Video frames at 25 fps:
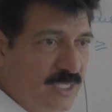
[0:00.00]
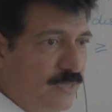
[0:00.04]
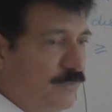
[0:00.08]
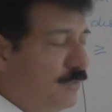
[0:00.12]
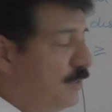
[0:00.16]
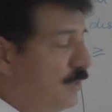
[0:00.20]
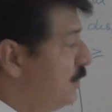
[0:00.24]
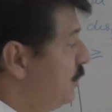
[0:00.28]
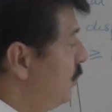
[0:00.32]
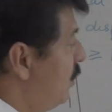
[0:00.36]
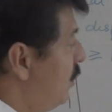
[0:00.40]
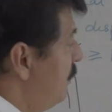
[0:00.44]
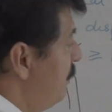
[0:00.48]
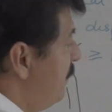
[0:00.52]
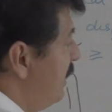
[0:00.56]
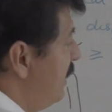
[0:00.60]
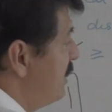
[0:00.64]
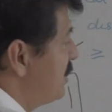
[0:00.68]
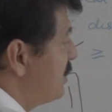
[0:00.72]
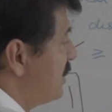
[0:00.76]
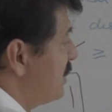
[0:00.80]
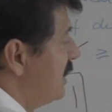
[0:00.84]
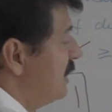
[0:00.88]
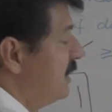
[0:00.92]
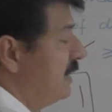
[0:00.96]
If you don't
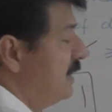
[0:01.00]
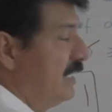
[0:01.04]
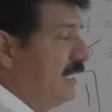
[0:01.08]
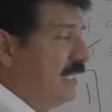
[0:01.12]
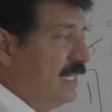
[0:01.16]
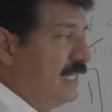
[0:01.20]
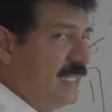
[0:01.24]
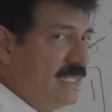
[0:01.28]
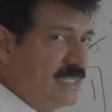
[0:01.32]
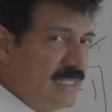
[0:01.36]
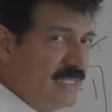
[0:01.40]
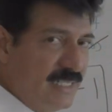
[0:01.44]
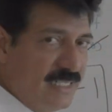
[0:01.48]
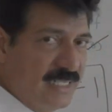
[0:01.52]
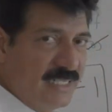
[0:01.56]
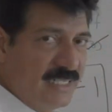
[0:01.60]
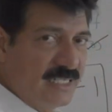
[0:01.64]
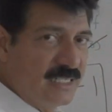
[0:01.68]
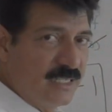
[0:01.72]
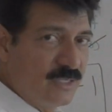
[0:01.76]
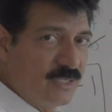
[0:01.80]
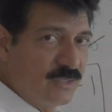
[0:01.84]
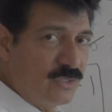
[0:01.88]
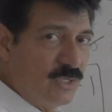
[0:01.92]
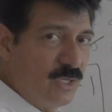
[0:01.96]
mention, it is a
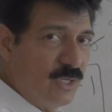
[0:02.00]
distance.